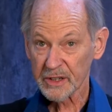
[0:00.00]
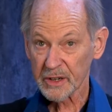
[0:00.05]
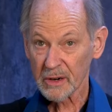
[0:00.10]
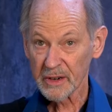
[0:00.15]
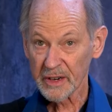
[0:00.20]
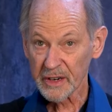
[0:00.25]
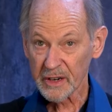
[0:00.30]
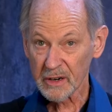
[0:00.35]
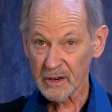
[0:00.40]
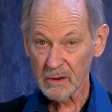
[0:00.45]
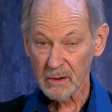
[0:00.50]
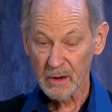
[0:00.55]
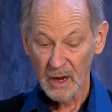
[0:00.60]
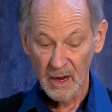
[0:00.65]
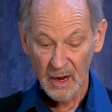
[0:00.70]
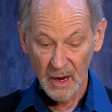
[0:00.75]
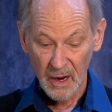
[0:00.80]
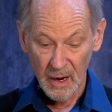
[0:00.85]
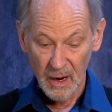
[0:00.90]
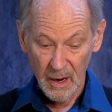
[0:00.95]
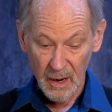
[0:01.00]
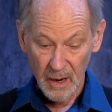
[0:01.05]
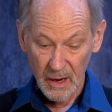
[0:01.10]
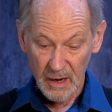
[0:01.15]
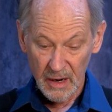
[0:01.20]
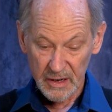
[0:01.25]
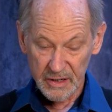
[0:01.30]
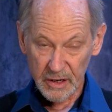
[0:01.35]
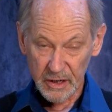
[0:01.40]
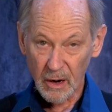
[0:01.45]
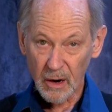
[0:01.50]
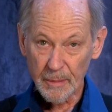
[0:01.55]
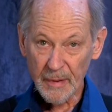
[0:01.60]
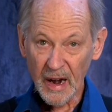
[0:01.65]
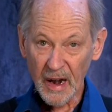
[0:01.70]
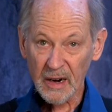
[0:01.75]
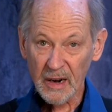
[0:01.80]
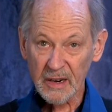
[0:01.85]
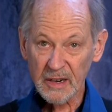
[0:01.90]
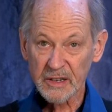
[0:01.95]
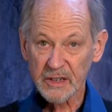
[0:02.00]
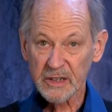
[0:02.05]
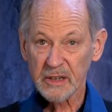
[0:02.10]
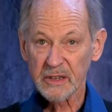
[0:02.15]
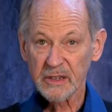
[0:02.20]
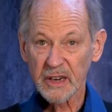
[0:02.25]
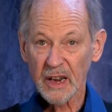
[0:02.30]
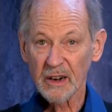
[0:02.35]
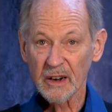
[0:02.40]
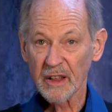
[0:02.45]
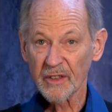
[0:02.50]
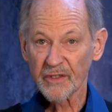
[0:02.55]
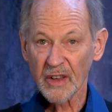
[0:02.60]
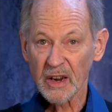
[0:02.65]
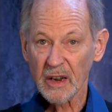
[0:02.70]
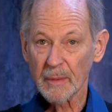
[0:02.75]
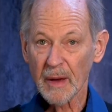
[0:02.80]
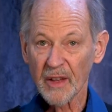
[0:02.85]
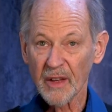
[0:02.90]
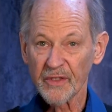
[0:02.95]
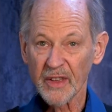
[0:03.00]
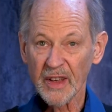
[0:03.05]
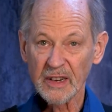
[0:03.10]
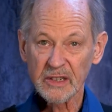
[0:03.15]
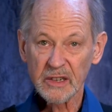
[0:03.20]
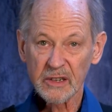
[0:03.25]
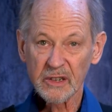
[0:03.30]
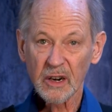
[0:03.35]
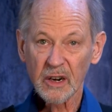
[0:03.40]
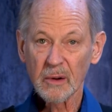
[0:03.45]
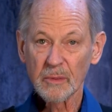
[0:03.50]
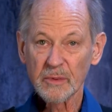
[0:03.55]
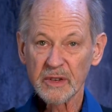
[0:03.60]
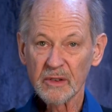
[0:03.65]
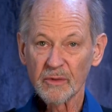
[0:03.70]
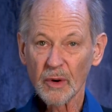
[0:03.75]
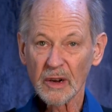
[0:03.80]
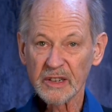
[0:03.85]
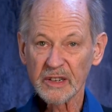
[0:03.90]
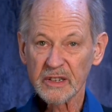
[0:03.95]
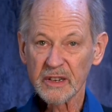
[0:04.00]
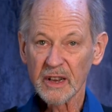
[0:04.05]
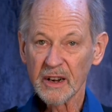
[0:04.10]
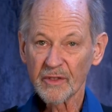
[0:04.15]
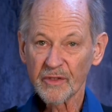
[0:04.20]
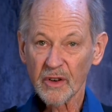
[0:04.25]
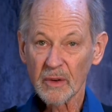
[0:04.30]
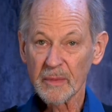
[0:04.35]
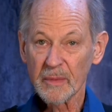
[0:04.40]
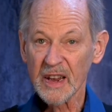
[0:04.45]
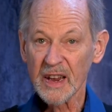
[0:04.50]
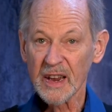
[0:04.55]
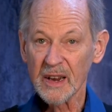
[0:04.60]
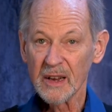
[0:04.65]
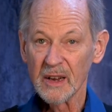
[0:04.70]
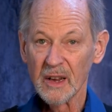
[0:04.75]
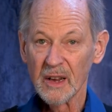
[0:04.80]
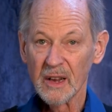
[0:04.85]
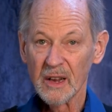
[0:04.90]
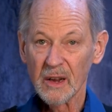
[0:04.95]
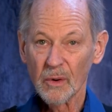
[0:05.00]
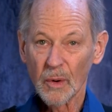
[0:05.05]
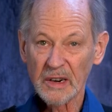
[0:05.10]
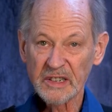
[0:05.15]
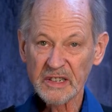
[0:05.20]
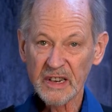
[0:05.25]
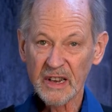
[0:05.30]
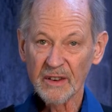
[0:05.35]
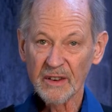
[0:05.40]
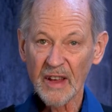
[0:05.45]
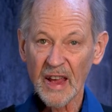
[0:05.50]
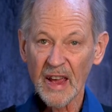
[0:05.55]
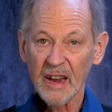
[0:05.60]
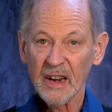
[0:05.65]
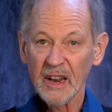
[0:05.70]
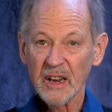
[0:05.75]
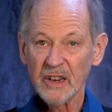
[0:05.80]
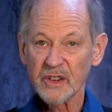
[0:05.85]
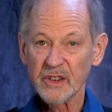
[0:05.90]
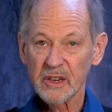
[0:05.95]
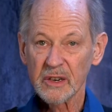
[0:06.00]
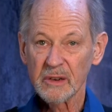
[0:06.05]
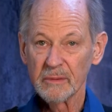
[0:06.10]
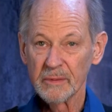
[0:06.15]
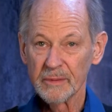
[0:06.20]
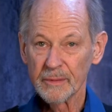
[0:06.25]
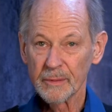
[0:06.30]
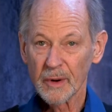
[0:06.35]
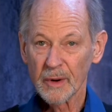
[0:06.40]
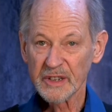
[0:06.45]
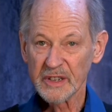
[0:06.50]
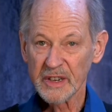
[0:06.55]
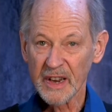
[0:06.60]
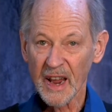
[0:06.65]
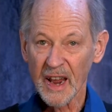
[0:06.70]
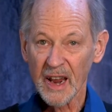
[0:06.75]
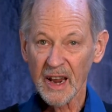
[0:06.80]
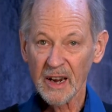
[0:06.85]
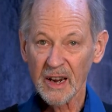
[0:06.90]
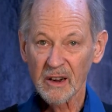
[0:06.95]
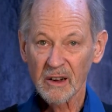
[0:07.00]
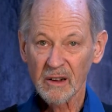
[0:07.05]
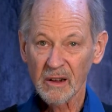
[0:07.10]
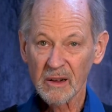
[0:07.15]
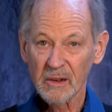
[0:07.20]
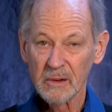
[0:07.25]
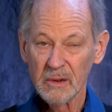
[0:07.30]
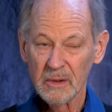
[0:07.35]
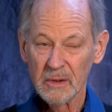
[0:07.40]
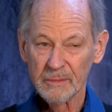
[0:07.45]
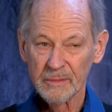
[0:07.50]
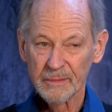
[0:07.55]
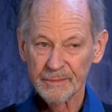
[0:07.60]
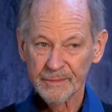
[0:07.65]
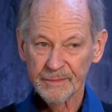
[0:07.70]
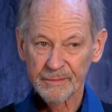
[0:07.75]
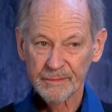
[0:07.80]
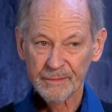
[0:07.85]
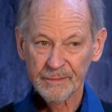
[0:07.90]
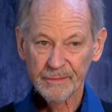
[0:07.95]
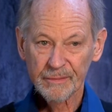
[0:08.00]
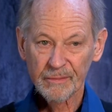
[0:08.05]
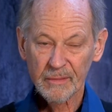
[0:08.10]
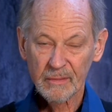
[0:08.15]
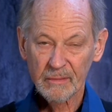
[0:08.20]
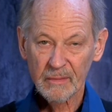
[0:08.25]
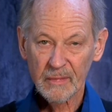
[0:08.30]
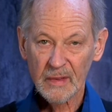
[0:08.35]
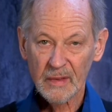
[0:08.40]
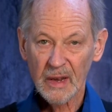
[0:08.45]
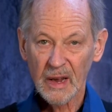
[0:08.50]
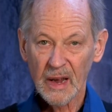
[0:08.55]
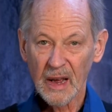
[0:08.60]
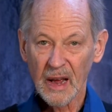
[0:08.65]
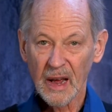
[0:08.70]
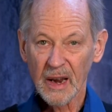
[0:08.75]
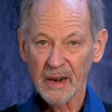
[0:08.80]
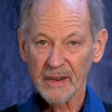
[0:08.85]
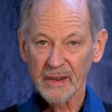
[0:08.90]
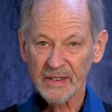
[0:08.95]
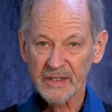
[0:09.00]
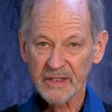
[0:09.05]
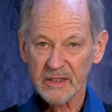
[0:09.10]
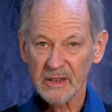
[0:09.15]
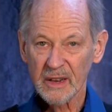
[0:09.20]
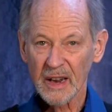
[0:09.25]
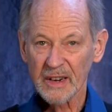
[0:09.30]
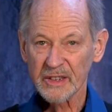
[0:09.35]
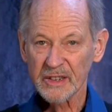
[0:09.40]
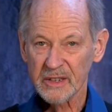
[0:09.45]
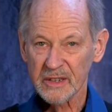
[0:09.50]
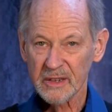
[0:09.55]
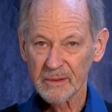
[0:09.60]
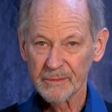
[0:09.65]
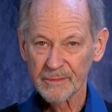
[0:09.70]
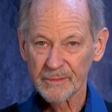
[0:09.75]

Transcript: Americans certainly do. So Americans tend to think about things in terms of what's in it for me, what's the advantage, what's the angle. When